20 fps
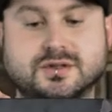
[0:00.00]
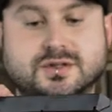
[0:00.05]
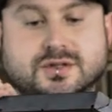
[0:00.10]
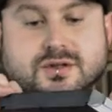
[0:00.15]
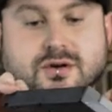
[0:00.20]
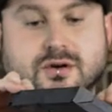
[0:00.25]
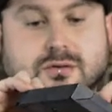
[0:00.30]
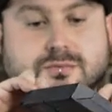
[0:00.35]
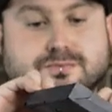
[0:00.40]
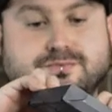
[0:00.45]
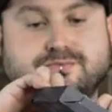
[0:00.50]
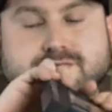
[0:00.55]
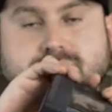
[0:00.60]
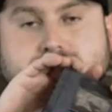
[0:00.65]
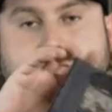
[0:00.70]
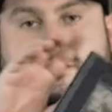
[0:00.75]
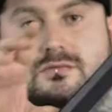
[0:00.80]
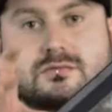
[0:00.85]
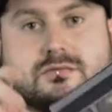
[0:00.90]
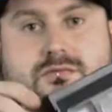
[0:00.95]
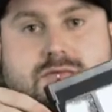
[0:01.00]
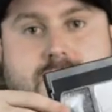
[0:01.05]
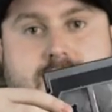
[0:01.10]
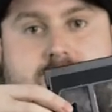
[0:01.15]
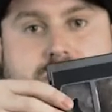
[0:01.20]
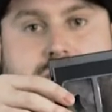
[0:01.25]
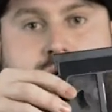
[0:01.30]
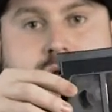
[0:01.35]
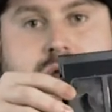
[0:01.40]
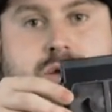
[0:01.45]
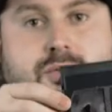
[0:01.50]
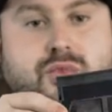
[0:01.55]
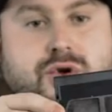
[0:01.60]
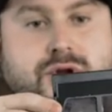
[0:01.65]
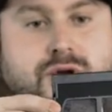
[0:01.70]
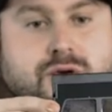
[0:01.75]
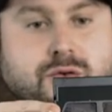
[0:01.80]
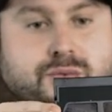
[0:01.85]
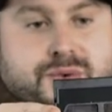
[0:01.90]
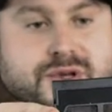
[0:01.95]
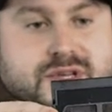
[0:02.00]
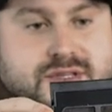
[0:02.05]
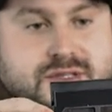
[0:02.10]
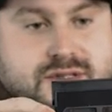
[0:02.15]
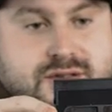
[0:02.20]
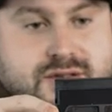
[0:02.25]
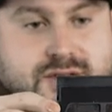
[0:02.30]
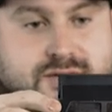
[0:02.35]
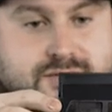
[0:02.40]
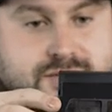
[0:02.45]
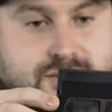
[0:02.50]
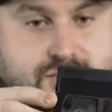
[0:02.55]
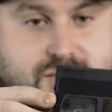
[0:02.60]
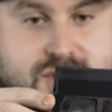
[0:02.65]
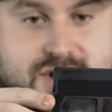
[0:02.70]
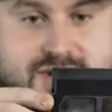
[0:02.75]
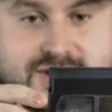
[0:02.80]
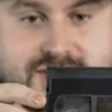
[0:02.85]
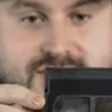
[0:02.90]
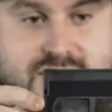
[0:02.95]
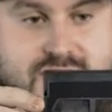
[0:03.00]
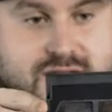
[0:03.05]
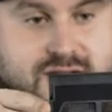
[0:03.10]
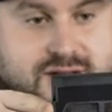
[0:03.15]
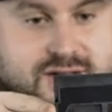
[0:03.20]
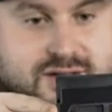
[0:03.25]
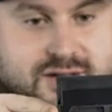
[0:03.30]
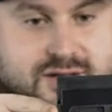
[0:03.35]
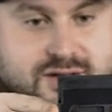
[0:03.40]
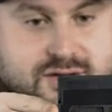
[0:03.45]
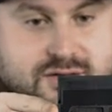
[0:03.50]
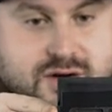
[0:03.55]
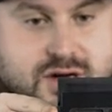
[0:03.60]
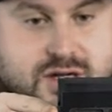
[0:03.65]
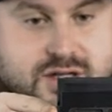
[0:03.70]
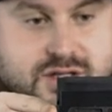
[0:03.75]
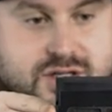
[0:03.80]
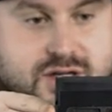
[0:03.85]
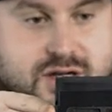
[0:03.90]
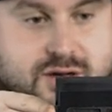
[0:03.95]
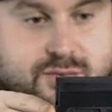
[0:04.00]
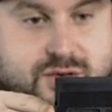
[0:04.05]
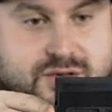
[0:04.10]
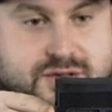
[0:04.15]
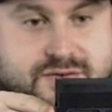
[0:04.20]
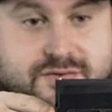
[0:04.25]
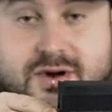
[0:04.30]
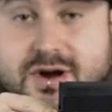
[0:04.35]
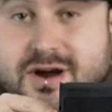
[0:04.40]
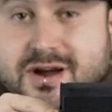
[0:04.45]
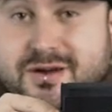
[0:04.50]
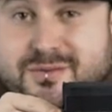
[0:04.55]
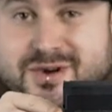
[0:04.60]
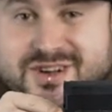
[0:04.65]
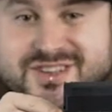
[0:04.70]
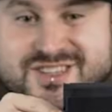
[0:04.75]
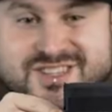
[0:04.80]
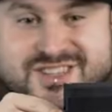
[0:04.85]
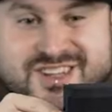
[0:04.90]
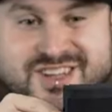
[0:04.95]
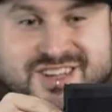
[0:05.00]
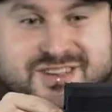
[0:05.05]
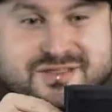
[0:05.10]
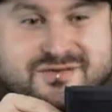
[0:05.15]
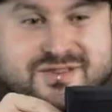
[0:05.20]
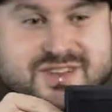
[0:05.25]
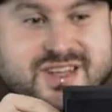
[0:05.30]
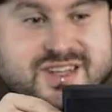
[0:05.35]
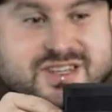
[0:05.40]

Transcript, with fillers: So, pretty cool piece. It's the right size, it's the right shape, looks very much like a V